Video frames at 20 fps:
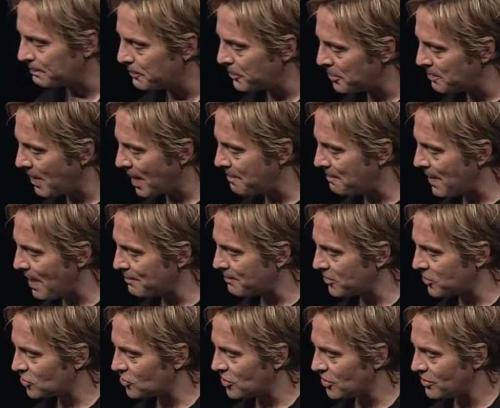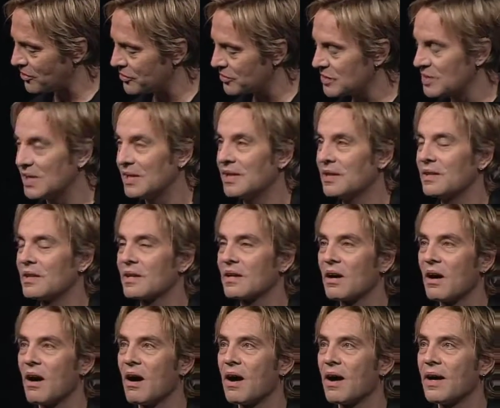put my puppet shows in the
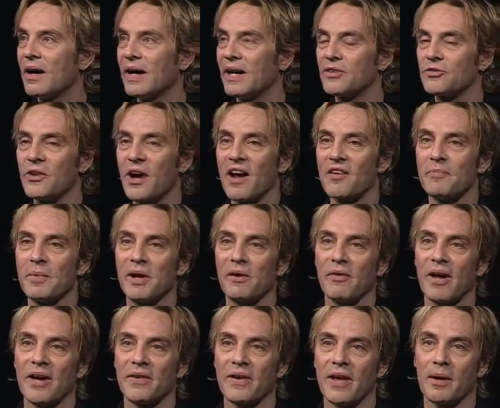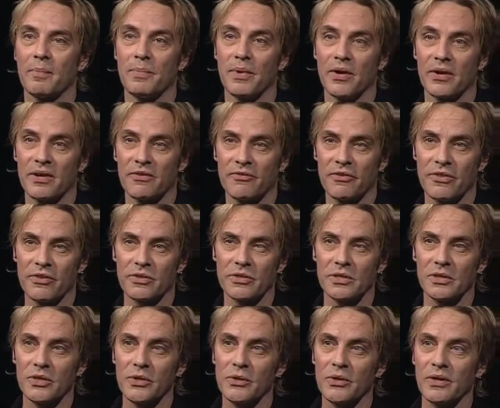car and drive me around Alberta for
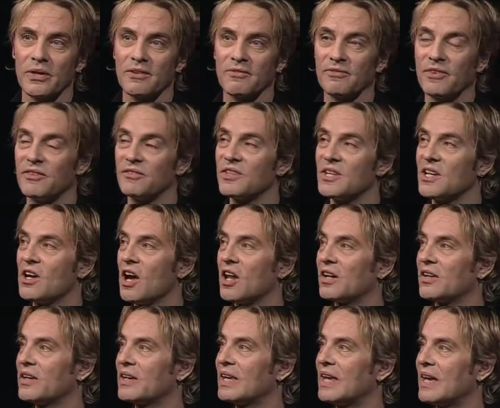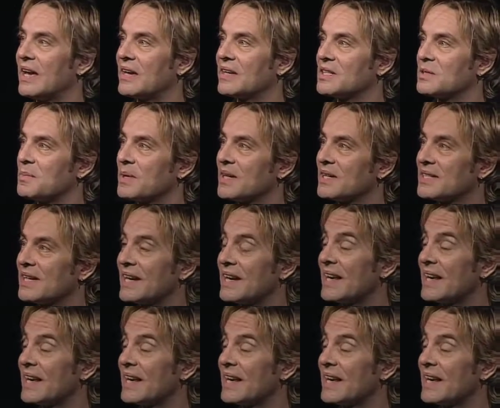those lucrative $50 gigs, because I